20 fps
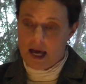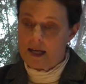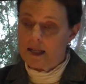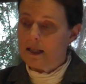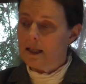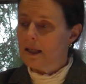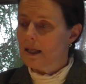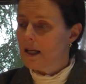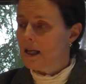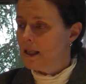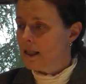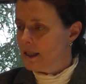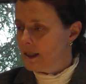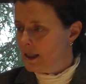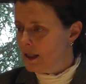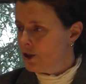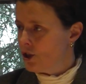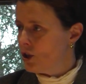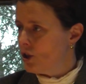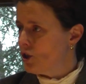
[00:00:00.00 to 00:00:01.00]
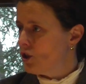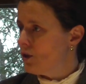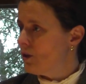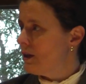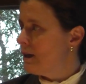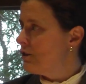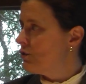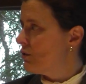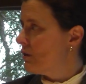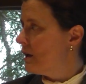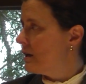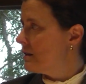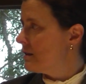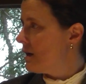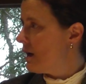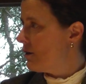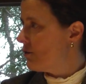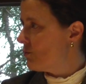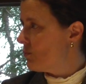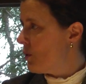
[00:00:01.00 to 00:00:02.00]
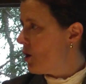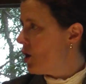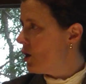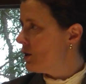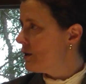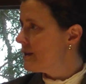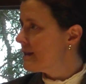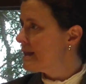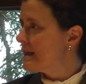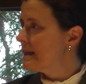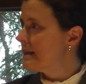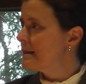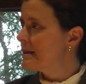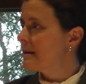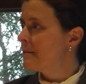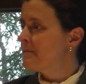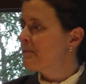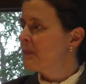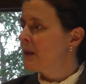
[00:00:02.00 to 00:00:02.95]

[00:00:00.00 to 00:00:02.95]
And in addition to integrating into other policies,